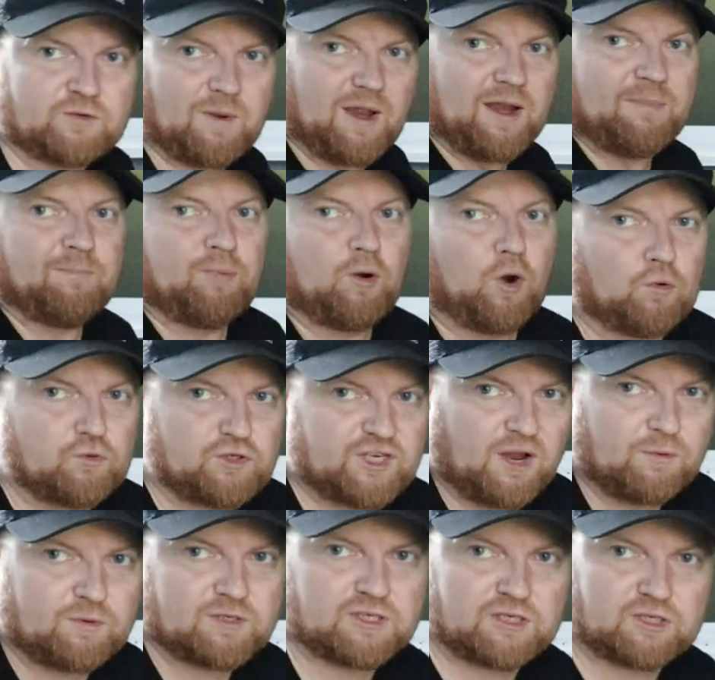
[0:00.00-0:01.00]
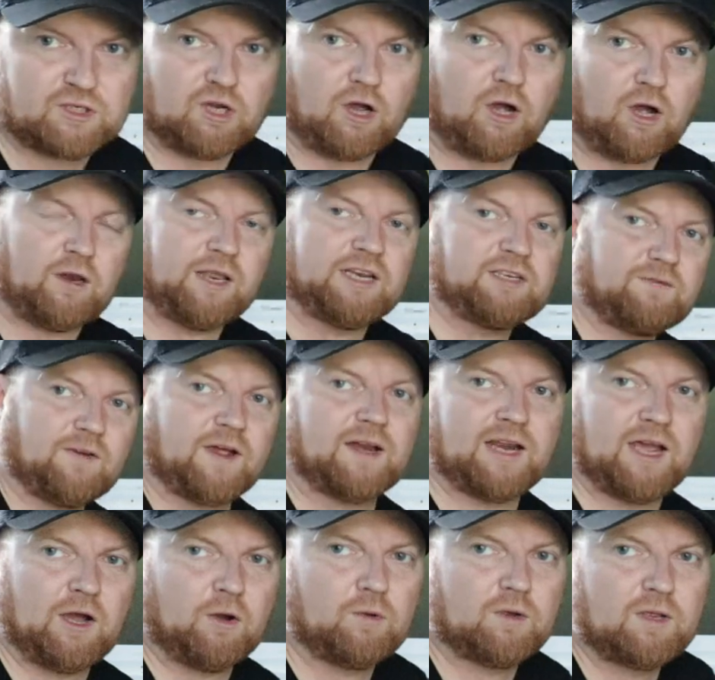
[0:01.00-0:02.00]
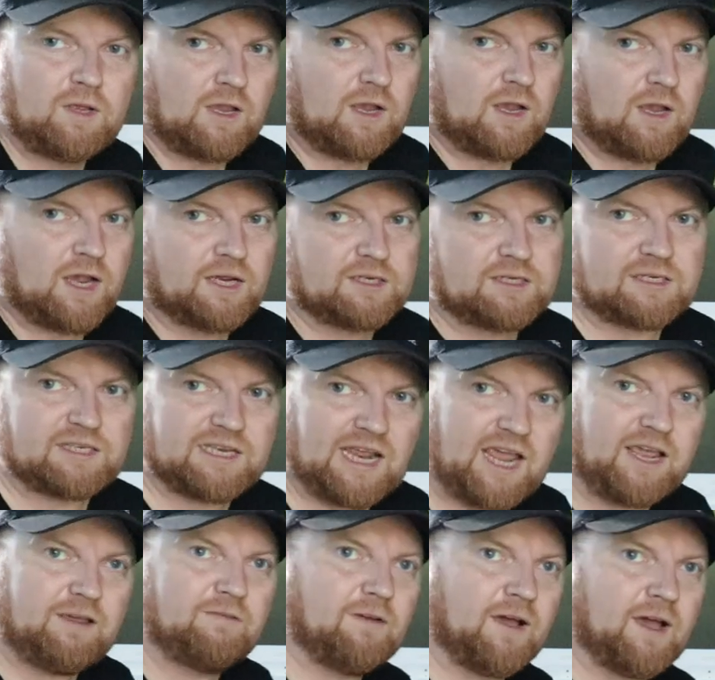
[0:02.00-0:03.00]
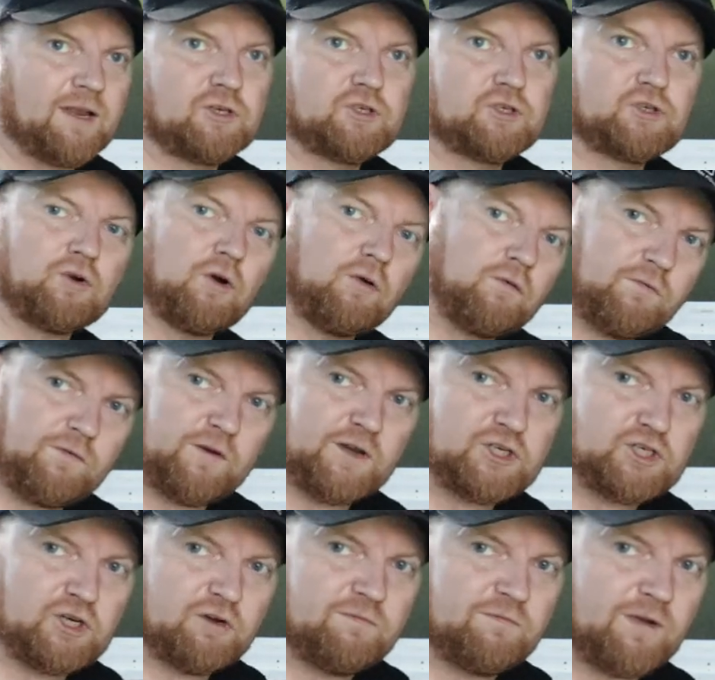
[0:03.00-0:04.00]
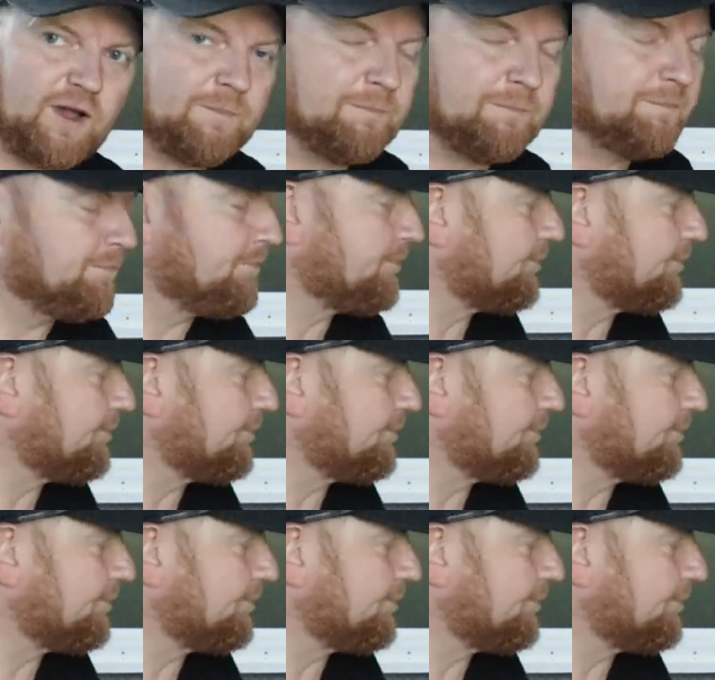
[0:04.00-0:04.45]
was my project, was to sort this van out as a day van stroke fishing van.